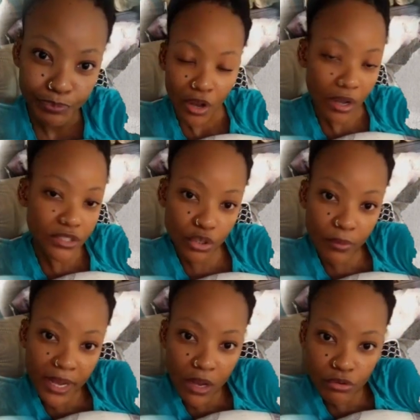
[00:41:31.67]
Cause you
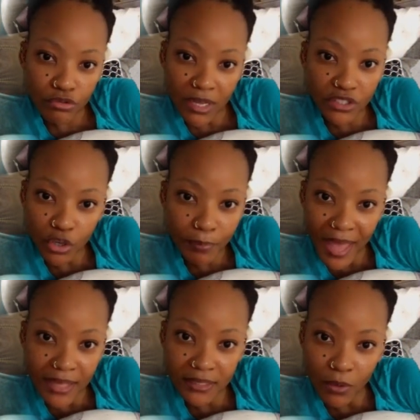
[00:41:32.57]
ain't gonna trust your
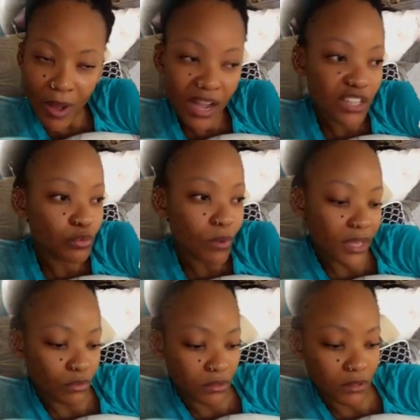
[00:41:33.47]
pastor. Why? Cause why are
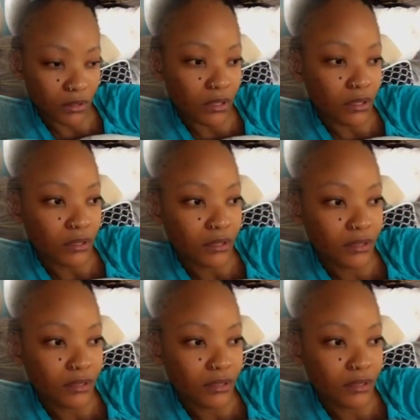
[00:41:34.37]
you still here?